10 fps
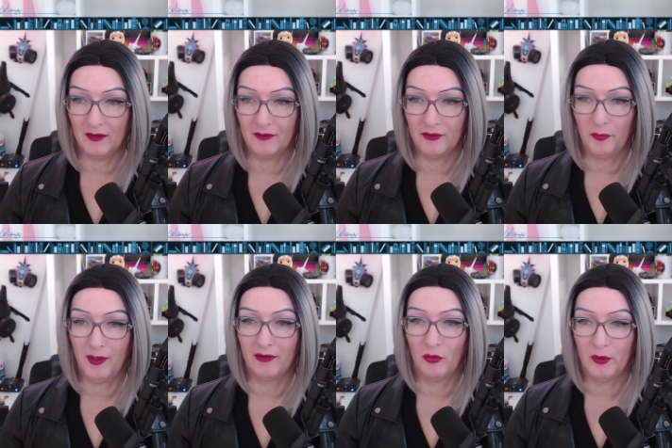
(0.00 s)
Jill's
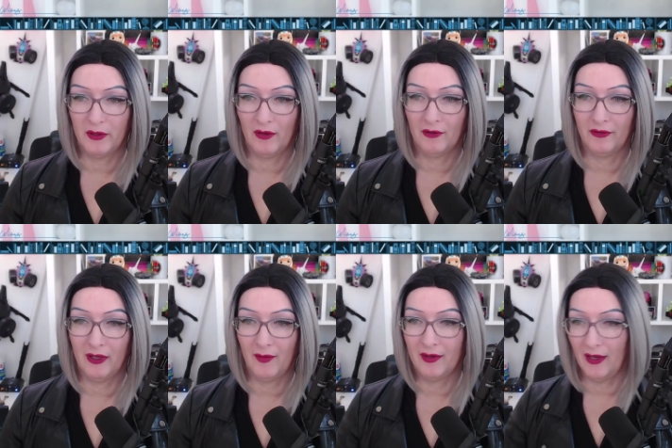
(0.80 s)
paying $20 a day
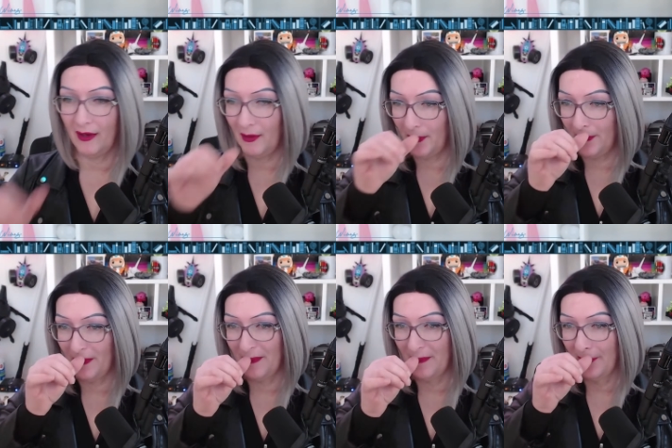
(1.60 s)
right
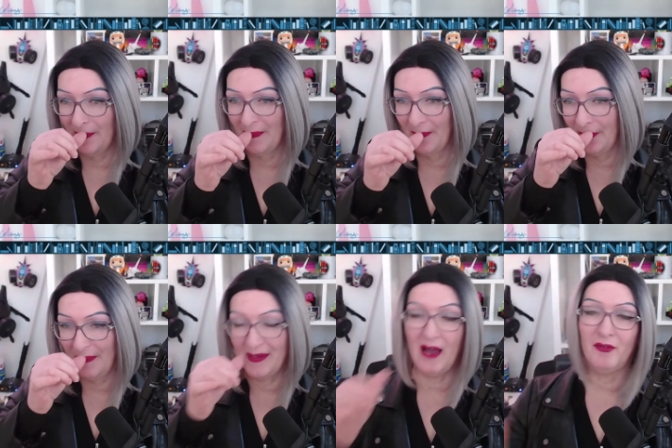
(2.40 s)
now.
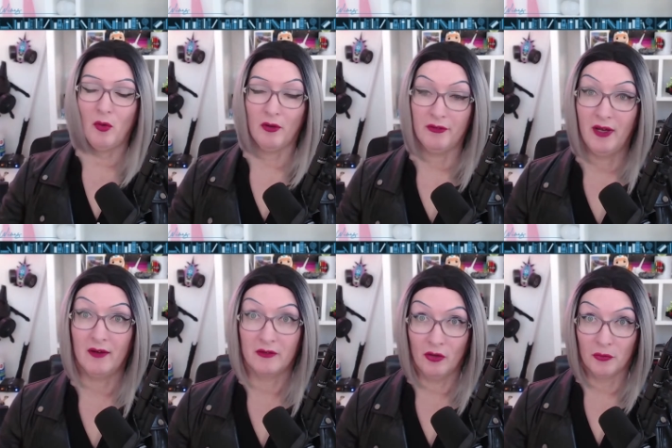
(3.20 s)
Yeah, of course. Yeah.
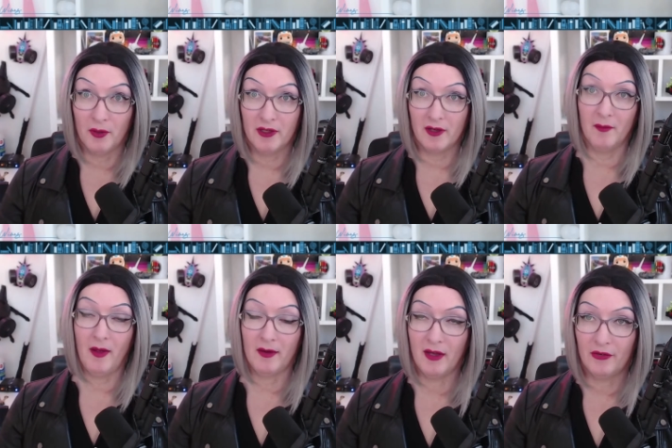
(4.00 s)
Jill's running a
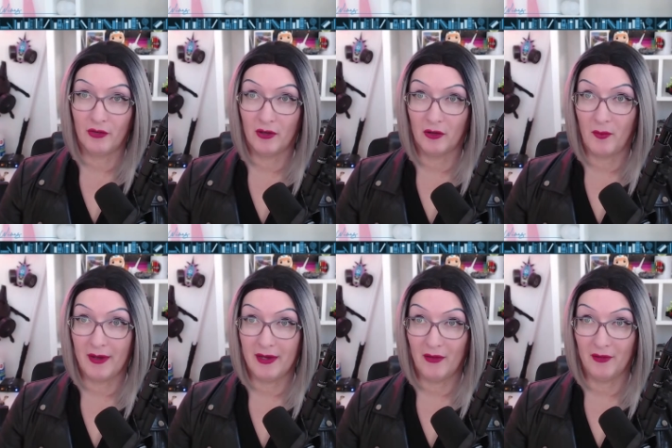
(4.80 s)
Kickstarter
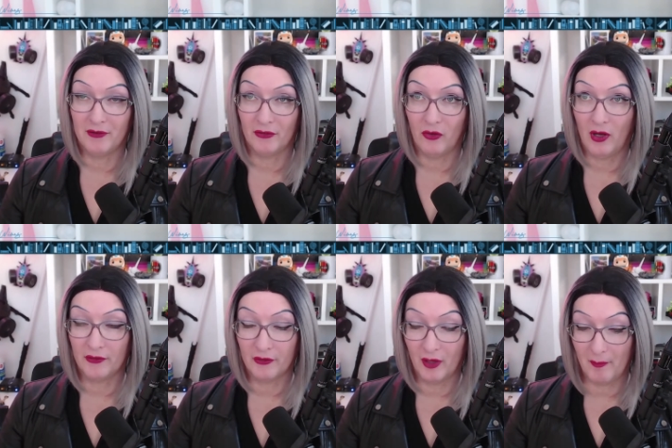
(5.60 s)
right now that just
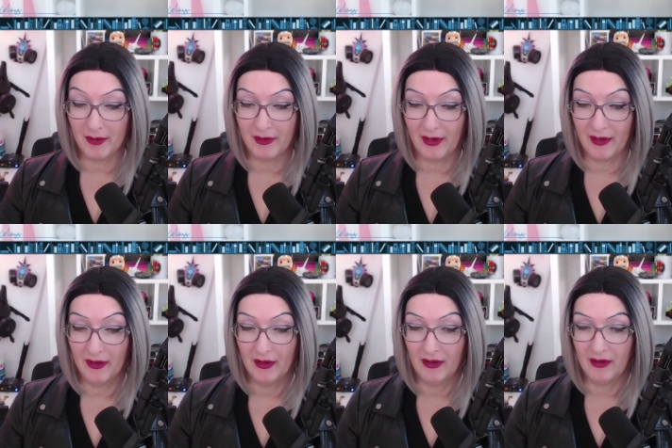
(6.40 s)
launched on Monday.
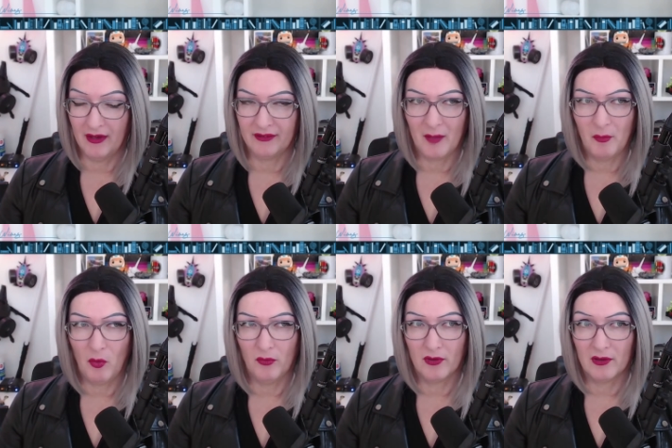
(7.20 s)
It's up
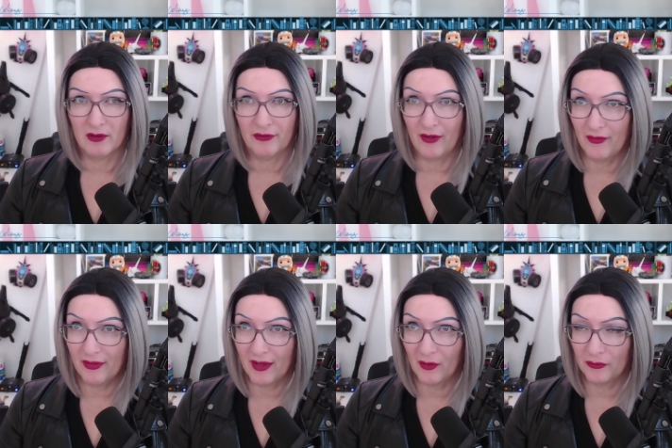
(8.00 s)
over
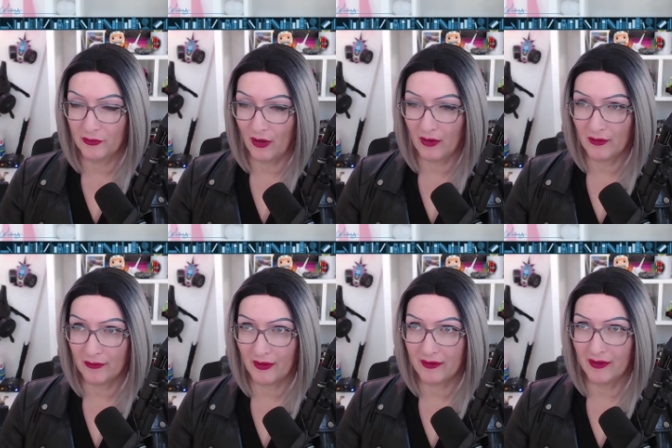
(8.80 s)

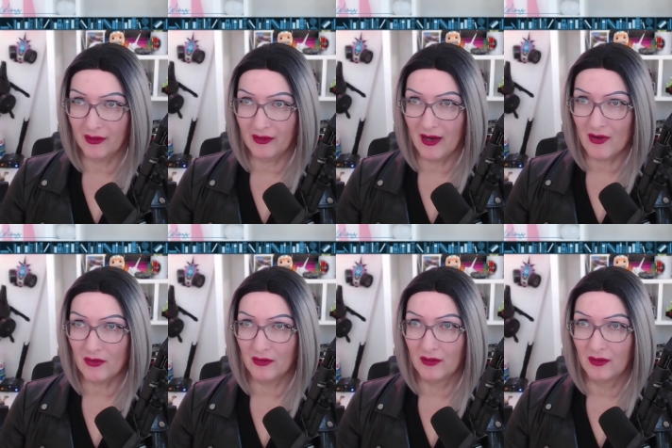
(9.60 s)
$7,000, I think now.
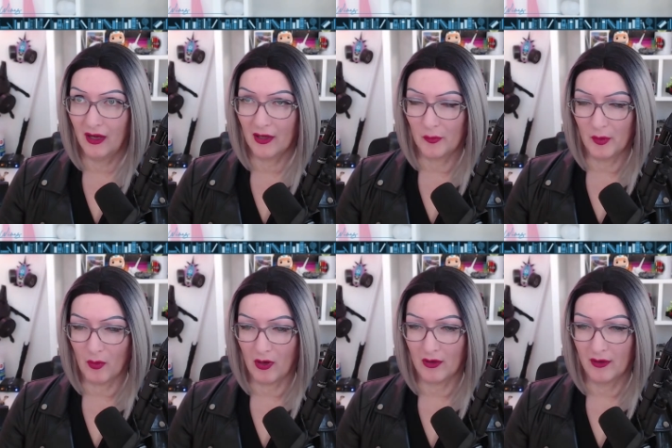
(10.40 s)
I could be
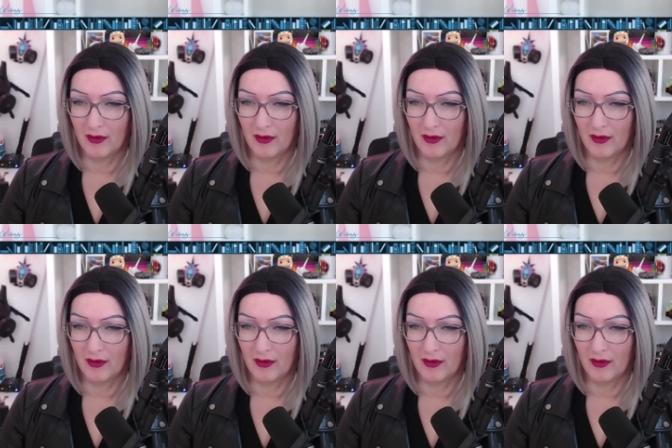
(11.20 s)
wrong.